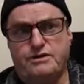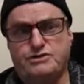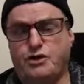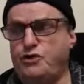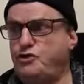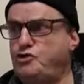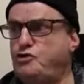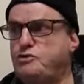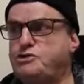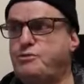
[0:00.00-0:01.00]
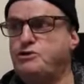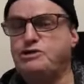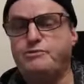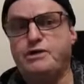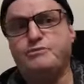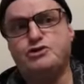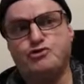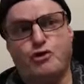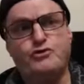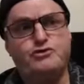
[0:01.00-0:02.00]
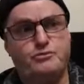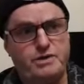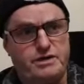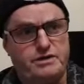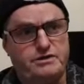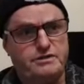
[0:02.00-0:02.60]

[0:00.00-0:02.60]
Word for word: So you're supposed to be betrothed to me,